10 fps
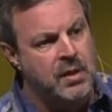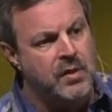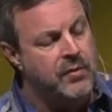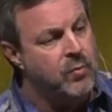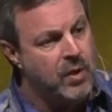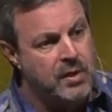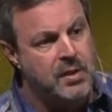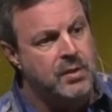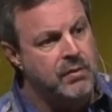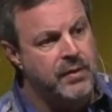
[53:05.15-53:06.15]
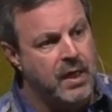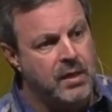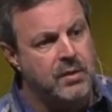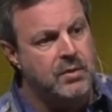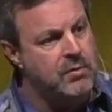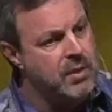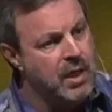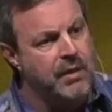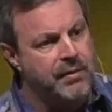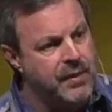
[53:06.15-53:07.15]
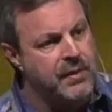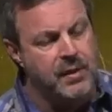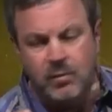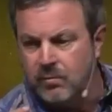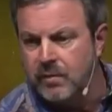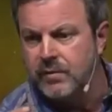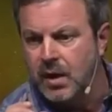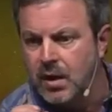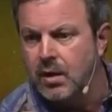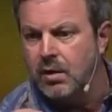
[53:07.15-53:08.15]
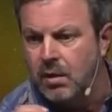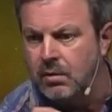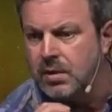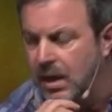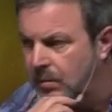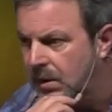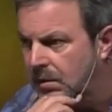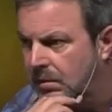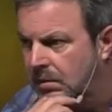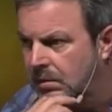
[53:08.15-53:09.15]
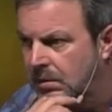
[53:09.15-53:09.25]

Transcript: If we wanted to do that, do you not think that we would have done it a long time ago?